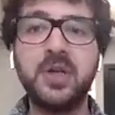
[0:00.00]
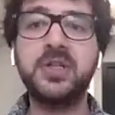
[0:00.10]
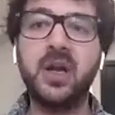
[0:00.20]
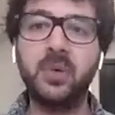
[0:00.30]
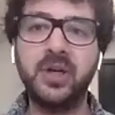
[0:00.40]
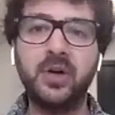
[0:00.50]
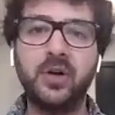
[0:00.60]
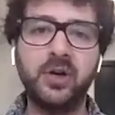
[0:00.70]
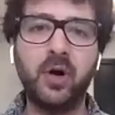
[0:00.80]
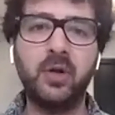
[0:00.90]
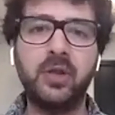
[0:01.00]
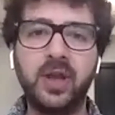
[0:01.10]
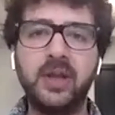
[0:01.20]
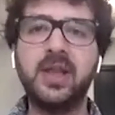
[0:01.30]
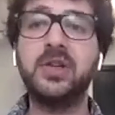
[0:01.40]
a day a week on your own
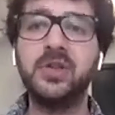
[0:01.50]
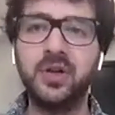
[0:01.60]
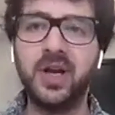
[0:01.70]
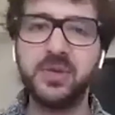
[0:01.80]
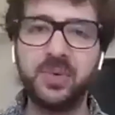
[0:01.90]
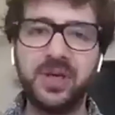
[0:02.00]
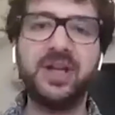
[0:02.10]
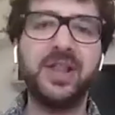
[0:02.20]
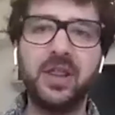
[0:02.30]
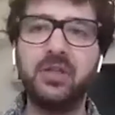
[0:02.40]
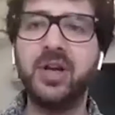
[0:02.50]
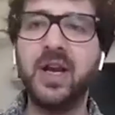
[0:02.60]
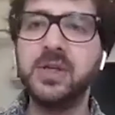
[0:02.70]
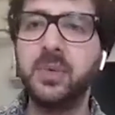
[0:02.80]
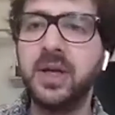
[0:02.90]
thing, and then 2 days a week, and then 3
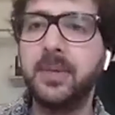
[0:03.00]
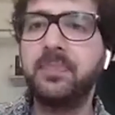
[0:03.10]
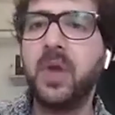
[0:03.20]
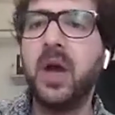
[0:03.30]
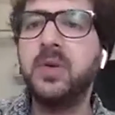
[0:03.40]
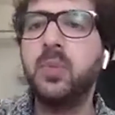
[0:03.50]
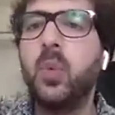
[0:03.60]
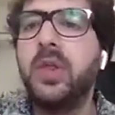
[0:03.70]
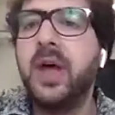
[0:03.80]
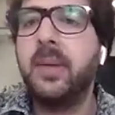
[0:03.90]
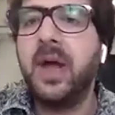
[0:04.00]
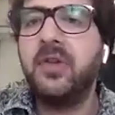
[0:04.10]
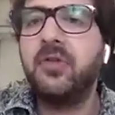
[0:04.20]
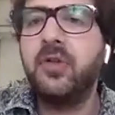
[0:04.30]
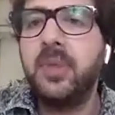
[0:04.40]
days a week." And what that
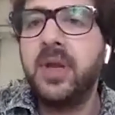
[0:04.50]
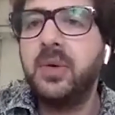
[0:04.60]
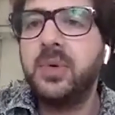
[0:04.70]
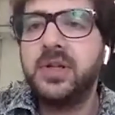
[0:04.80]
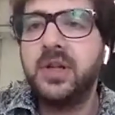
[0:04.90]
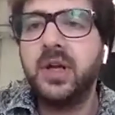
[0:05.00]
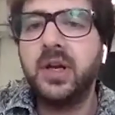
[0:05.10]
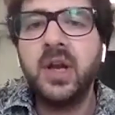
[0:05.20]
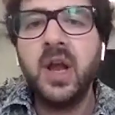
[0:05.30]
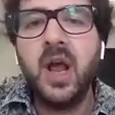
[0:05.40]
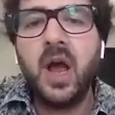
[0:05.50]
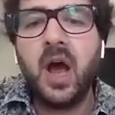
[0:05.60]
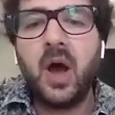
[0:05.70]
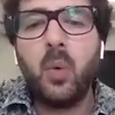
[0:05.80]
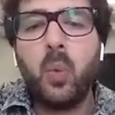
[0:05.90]
meant for me was that
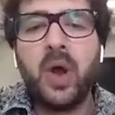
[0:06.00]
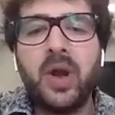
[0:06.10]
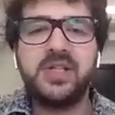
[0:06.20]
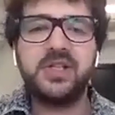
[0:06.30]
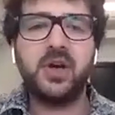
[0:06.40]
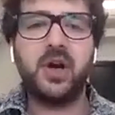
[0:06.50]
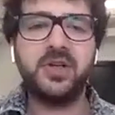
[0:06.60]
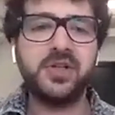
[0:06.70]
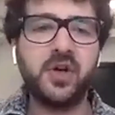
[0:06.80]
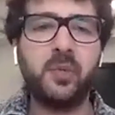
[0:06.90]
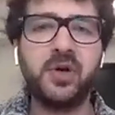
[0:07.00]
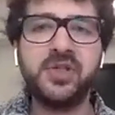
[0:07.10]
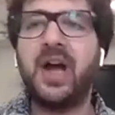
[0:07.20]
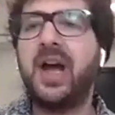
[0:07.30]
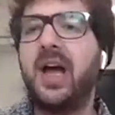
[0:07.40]
when I started
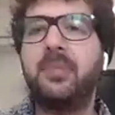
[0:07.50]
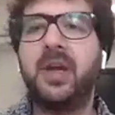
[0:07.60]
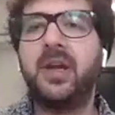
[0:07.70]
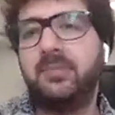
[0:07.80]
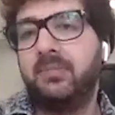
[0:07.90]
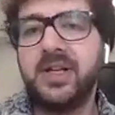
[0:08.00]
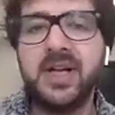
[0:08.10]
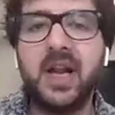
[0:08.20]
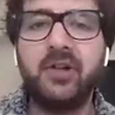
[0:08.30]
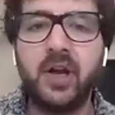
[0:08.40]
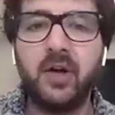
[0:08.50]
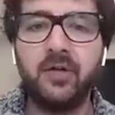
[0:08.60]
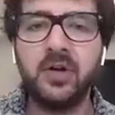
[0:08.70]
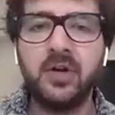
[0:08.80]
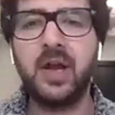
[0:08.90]
SoPost, I had my salary
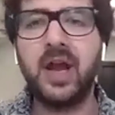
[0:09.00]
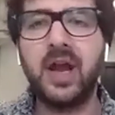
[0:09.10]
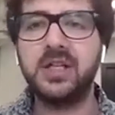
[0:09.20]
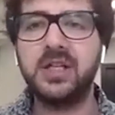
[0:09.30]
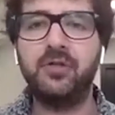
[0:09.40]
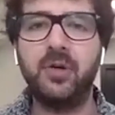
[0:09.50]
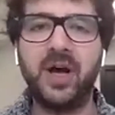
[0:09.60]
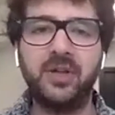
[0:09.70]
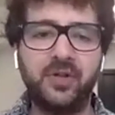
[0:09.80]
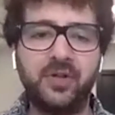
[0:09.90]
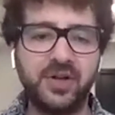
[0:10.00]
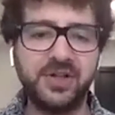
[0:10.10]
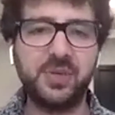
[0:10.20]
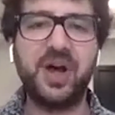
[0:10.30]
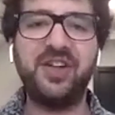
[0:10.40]
covered. And actually for about the
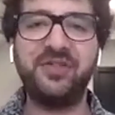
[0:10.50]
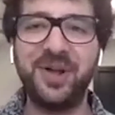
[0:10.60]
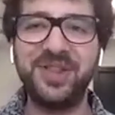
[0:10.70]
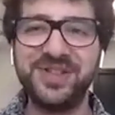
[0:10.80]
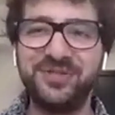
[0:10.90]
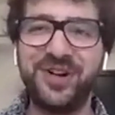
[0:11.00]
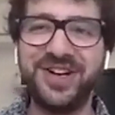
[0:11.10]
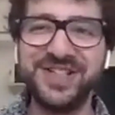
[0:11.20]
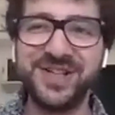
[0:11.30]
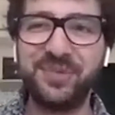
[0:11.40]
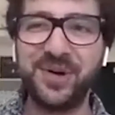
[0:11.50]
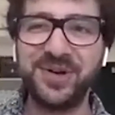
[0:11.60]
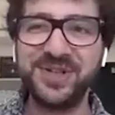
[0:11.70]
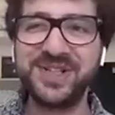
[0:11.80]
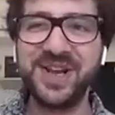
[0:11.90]
first 12 months of running
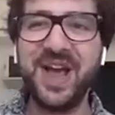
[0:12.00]
SoPost,